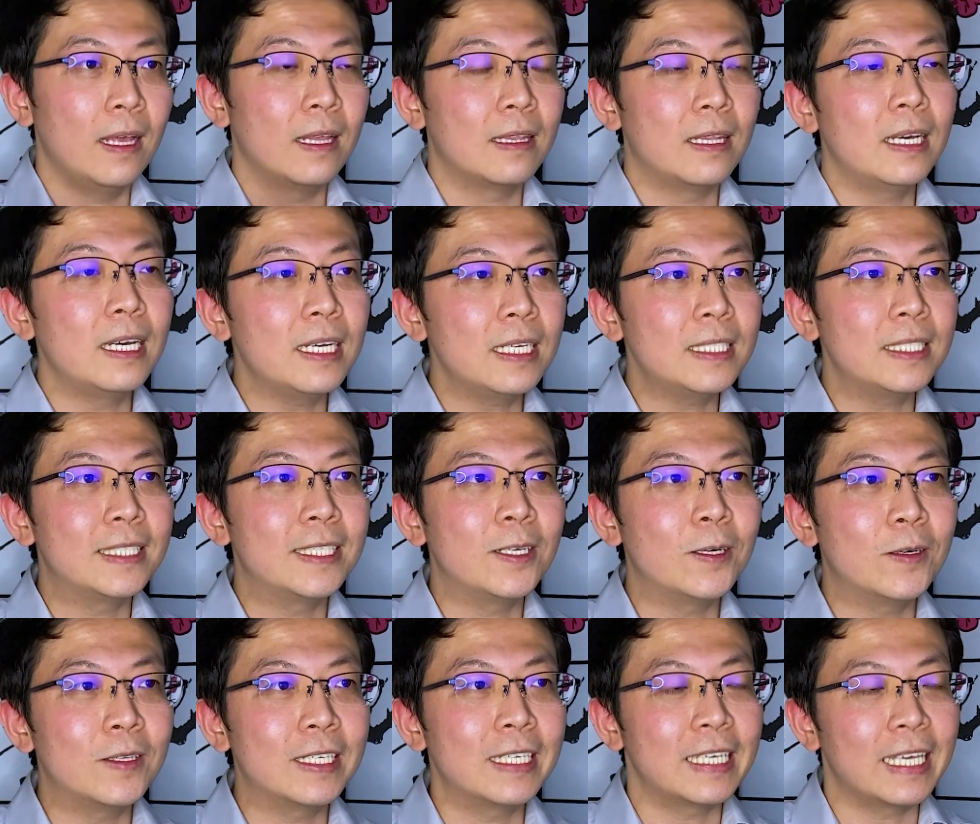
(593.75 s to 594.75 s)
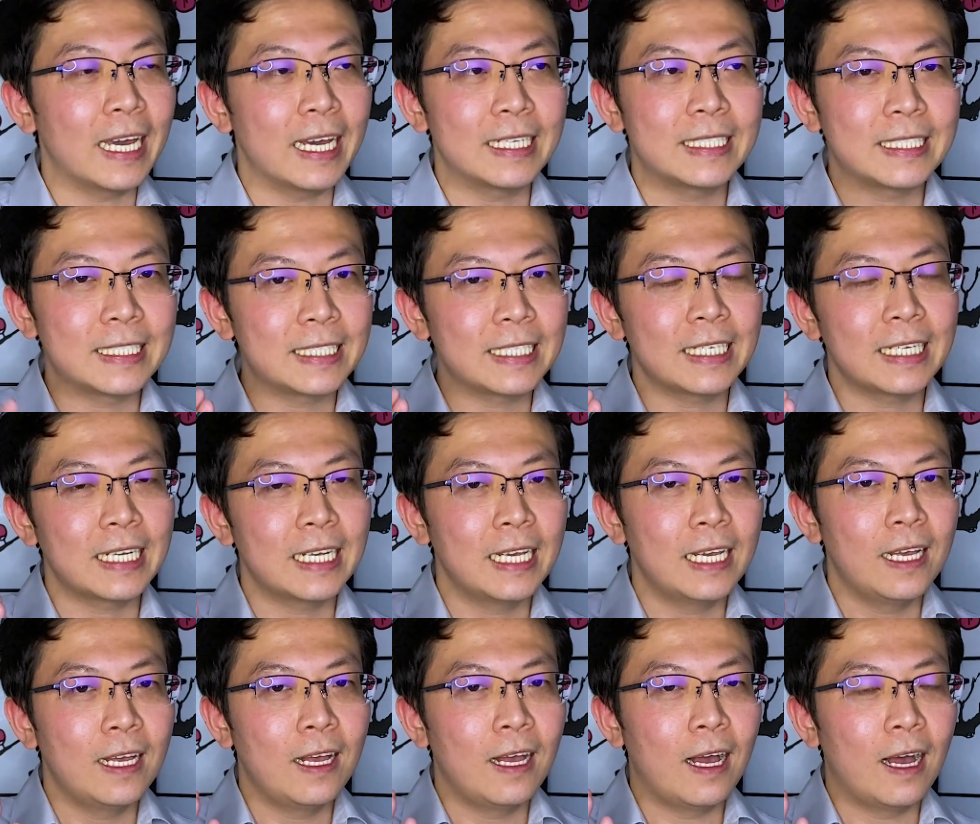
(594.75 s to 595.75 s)
This, you only get
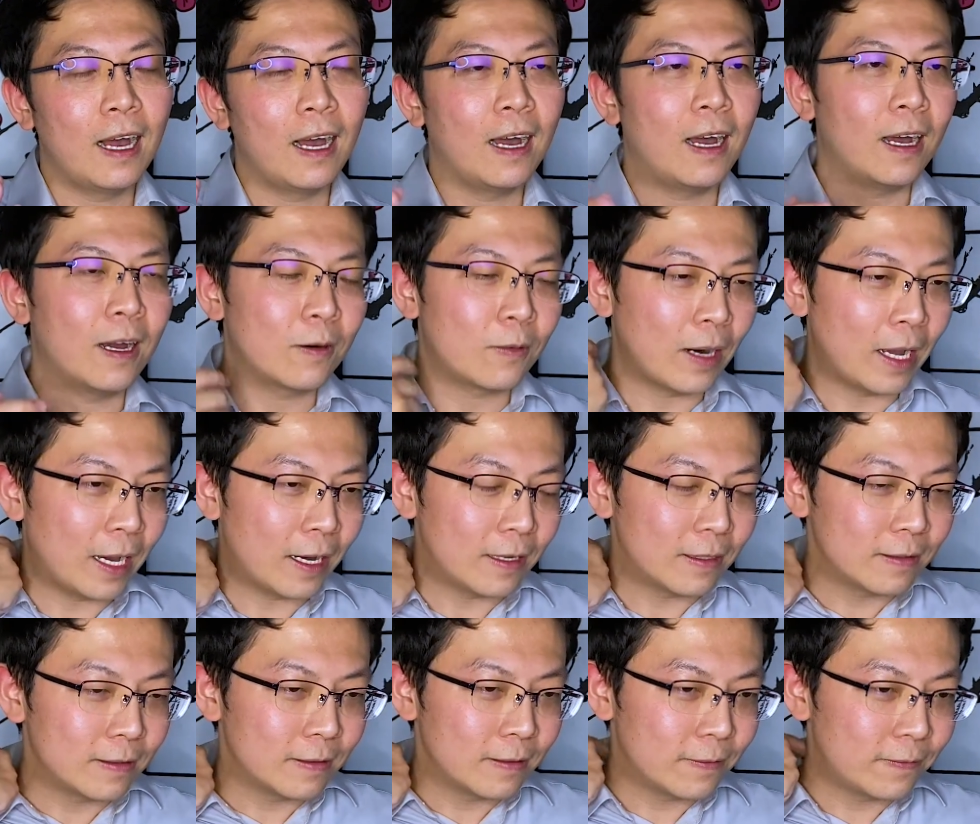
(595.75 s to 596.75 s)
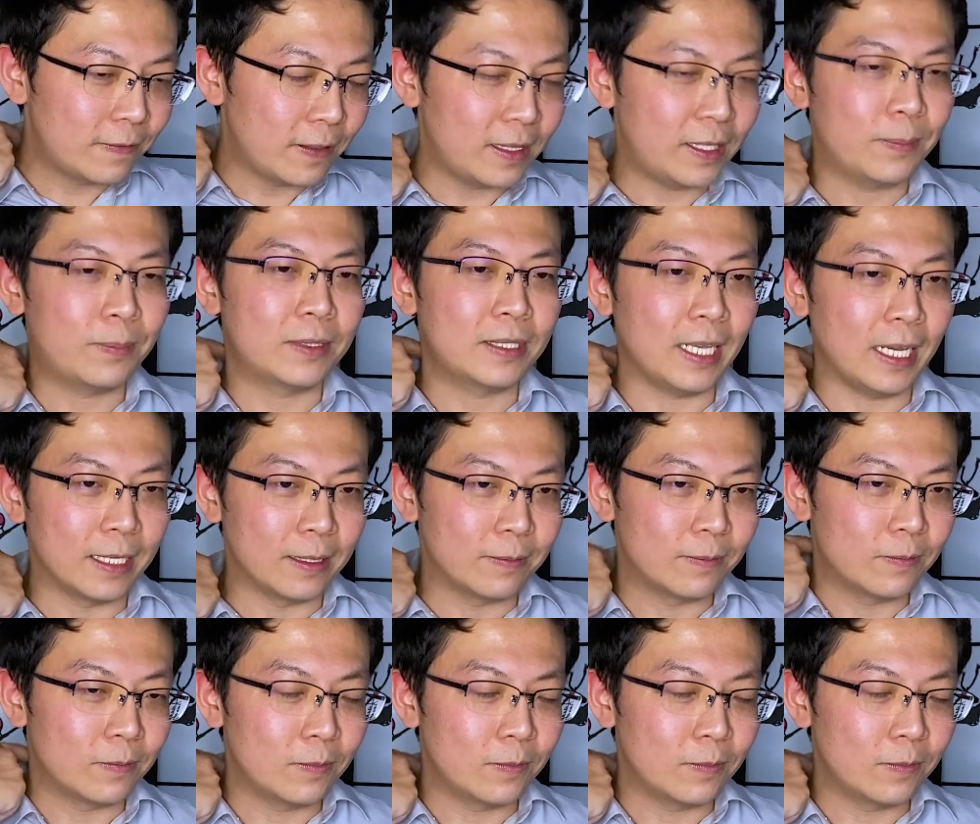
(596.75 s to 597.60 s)
uh, around 50%